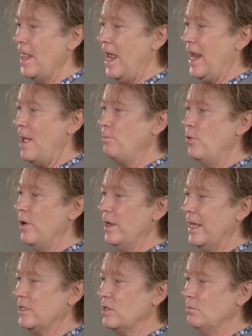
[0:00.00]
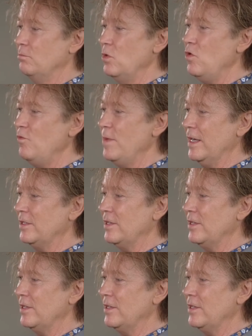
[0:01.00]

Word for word: and I put like some movement